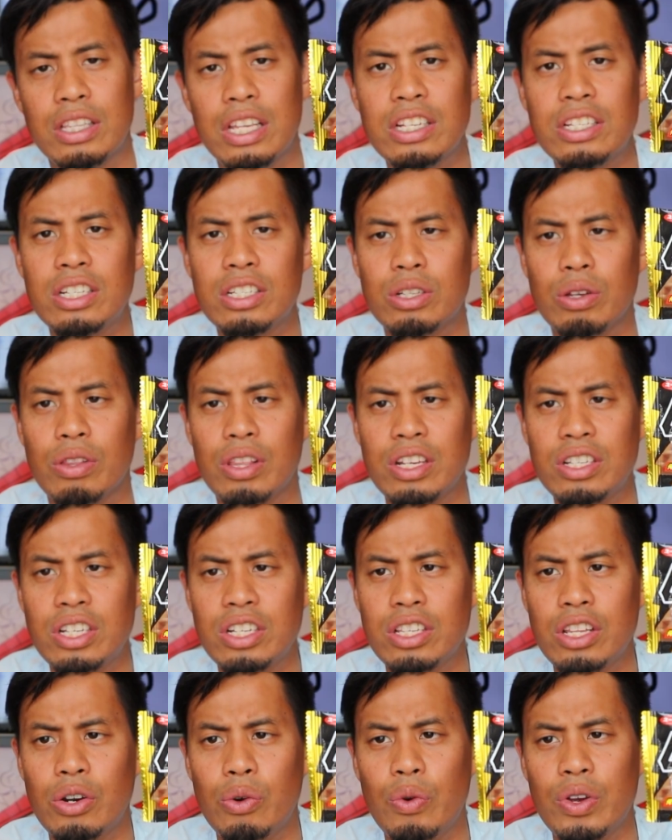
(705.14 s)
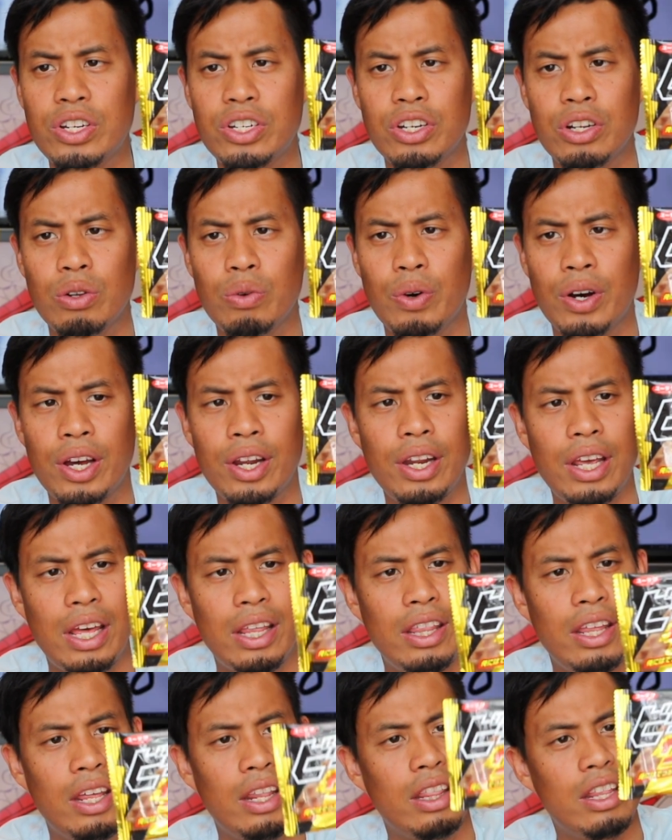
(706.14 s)
This is the original one,
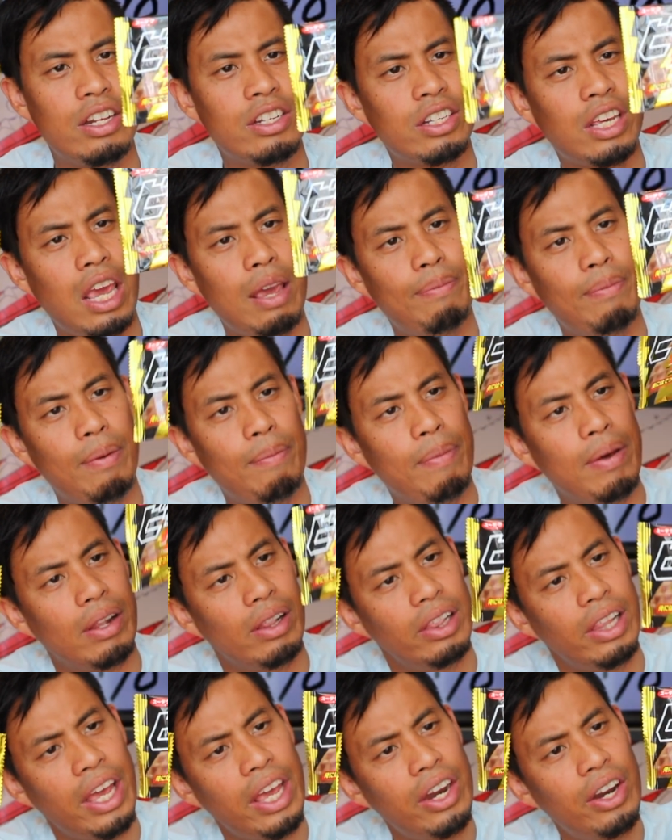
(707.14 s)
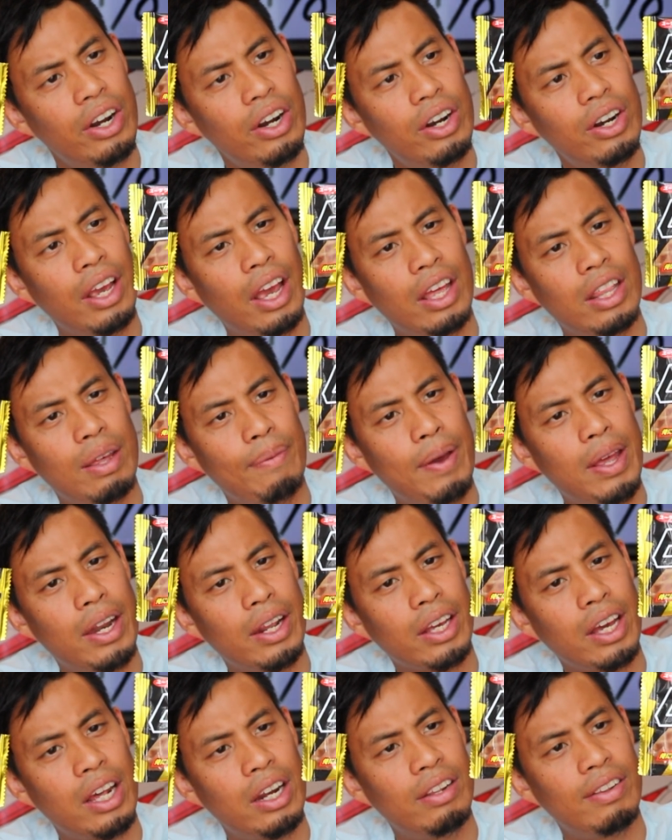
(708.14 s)
and then this came a bit later, and they made it
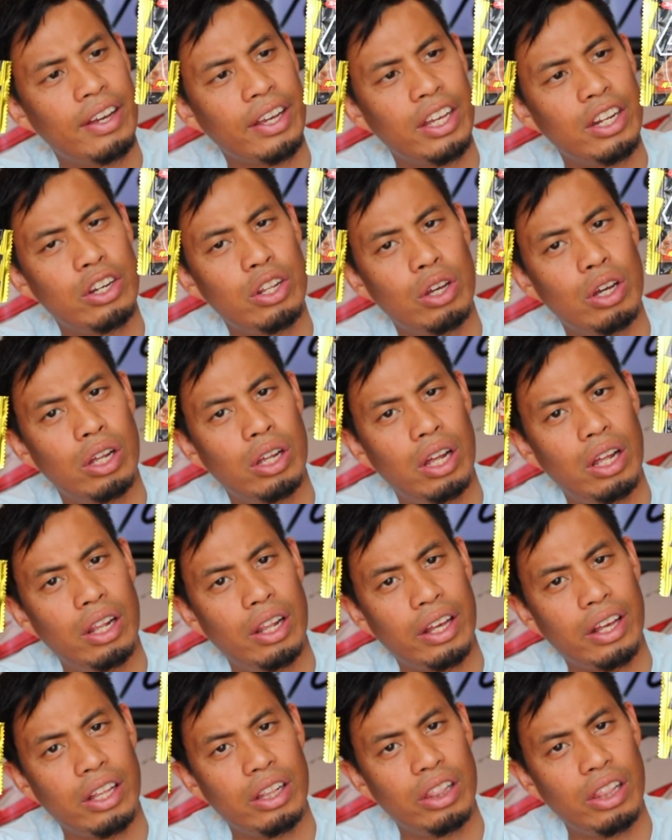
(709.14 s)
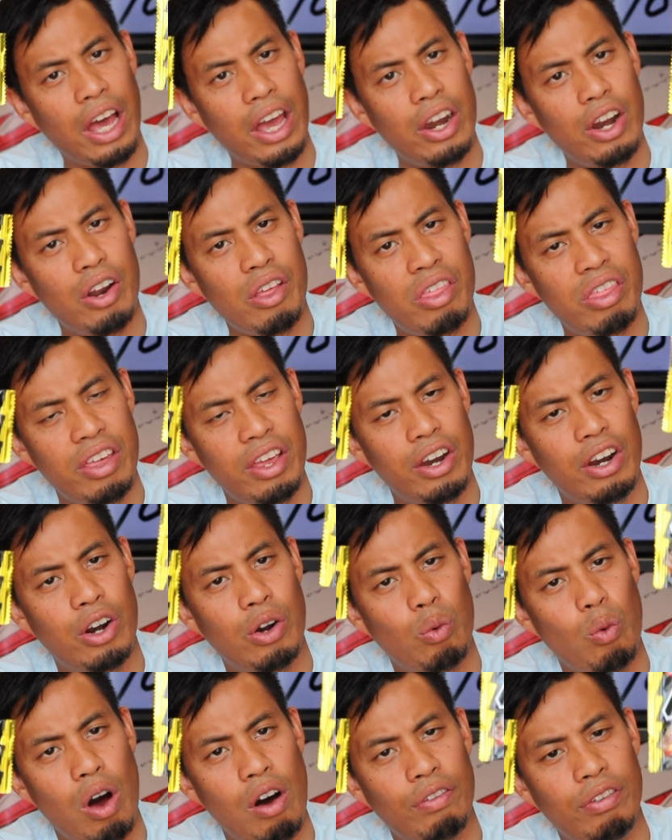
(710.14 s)
kind of like into like a lighter, thinner,
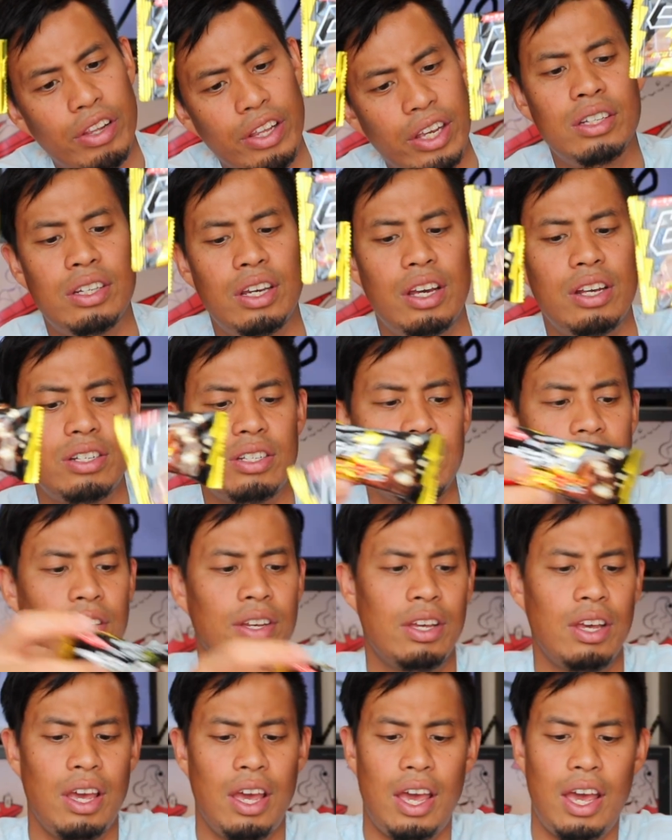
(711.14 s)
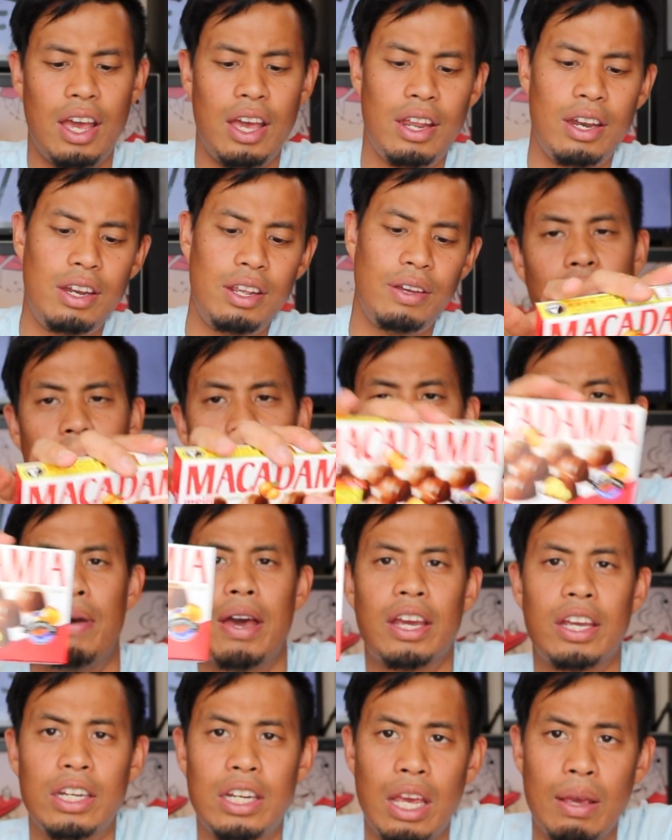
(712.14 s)
waffly taste. And at
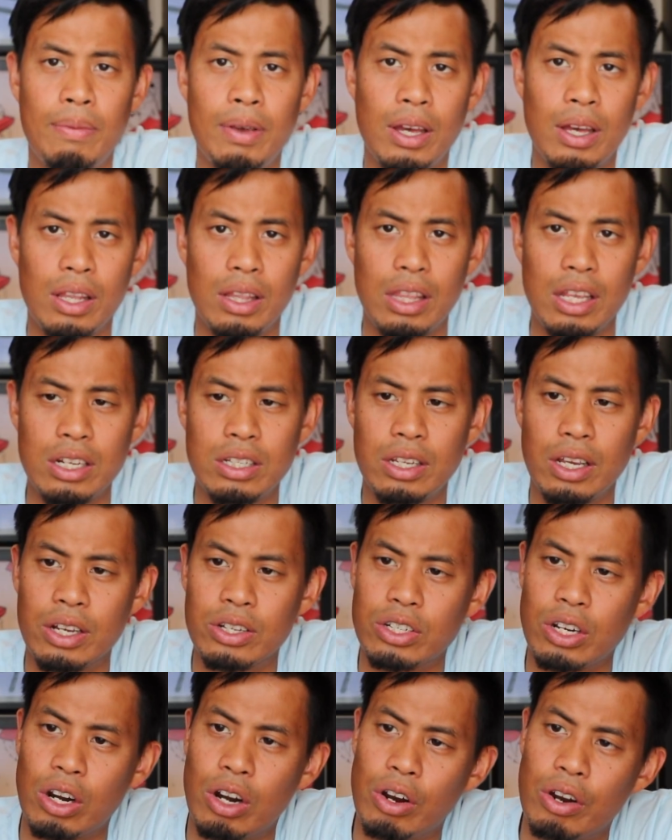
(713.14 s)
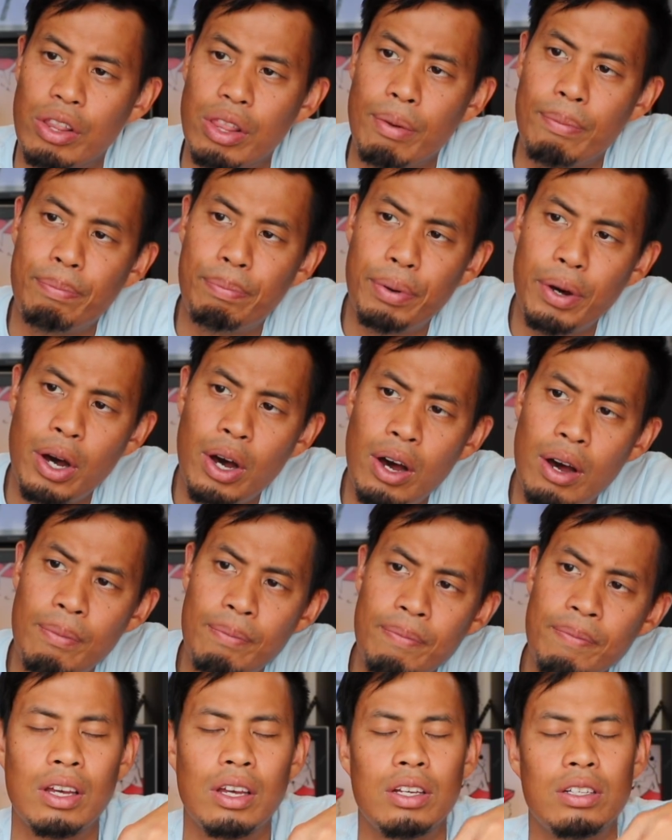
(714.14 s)
Macadamia, these things are the
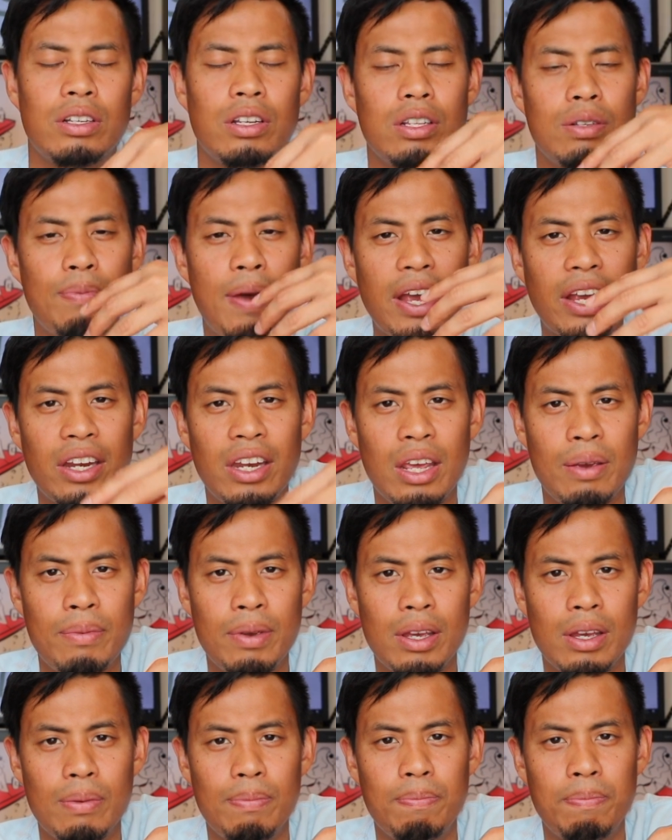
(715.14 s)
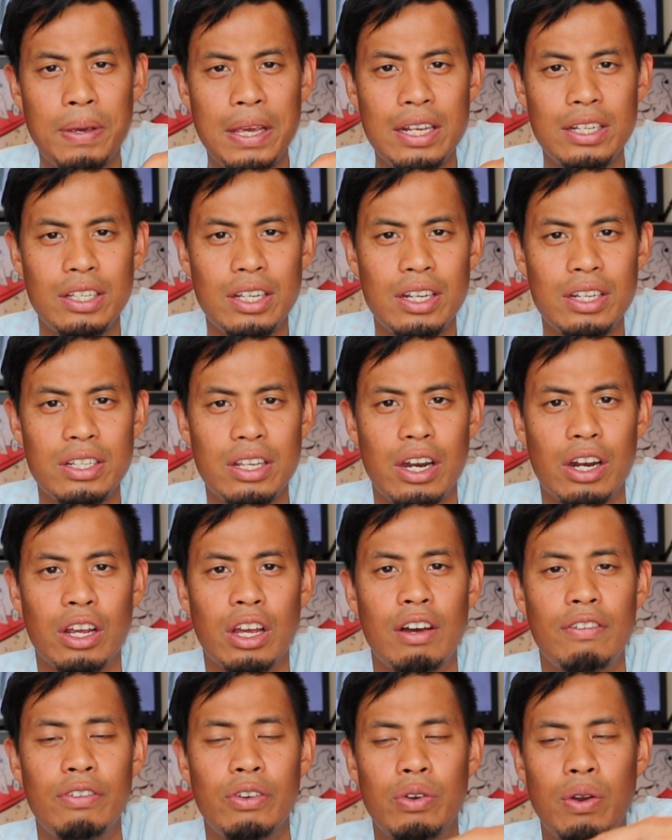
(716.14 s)
bomb. So it's macadamia pieces that are
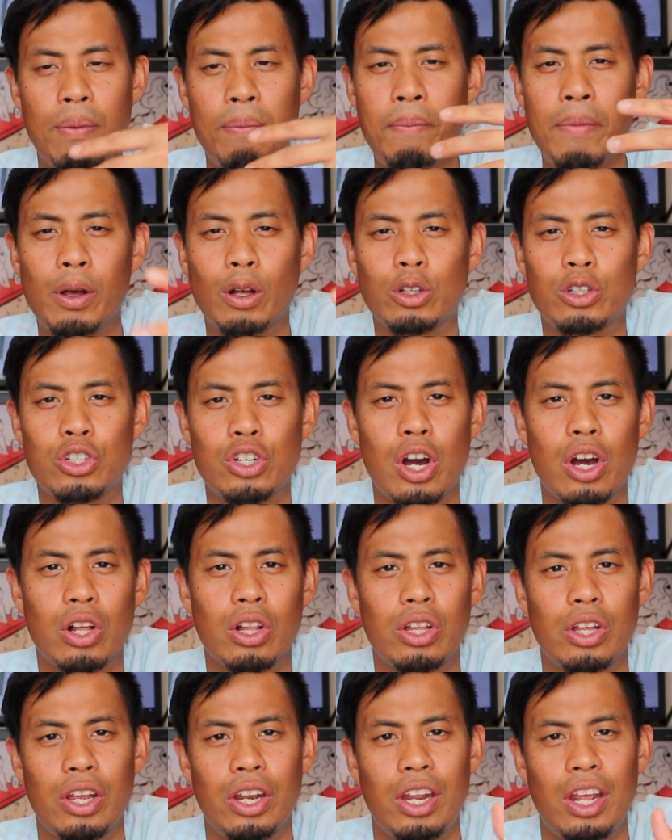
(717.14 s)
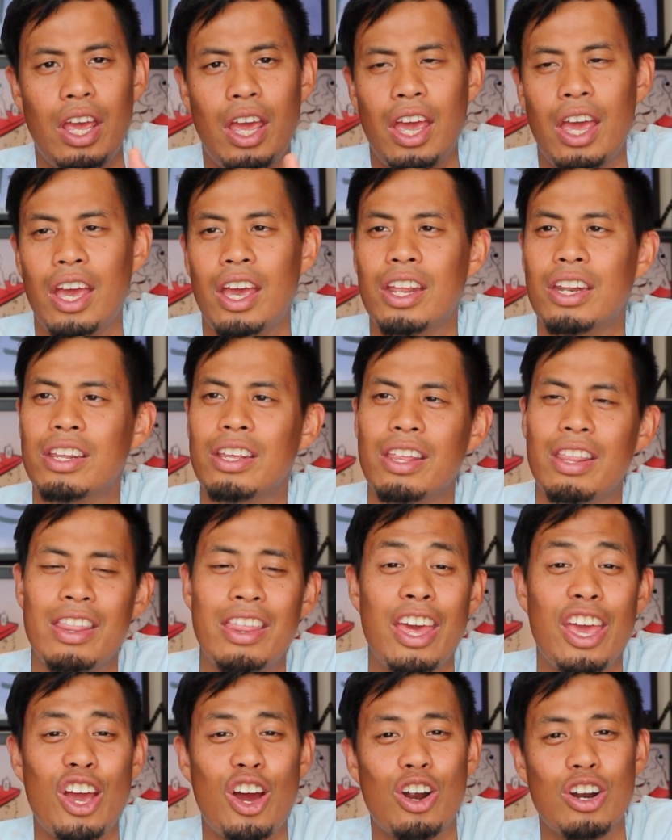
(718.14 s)
covered in milk chocolate, and
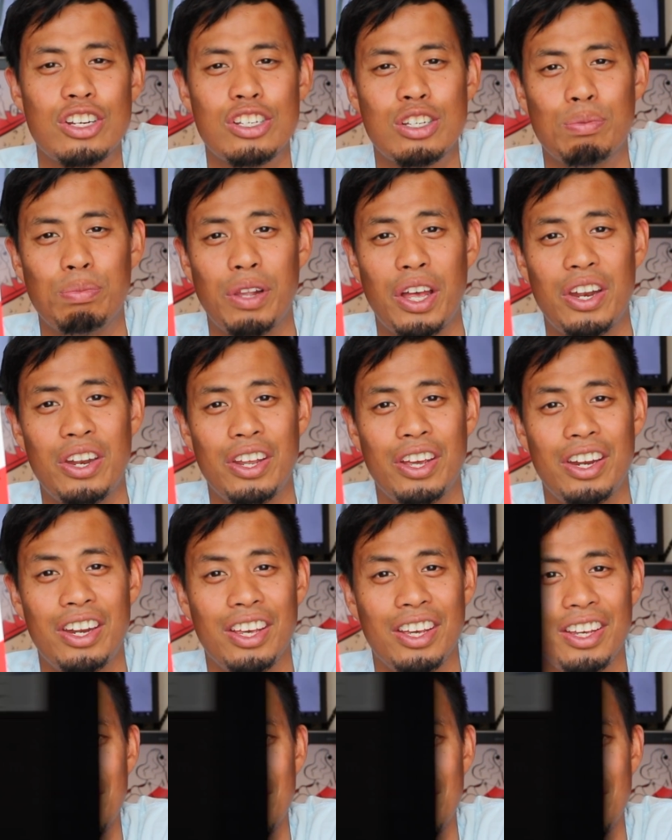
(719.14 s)
they are splendid.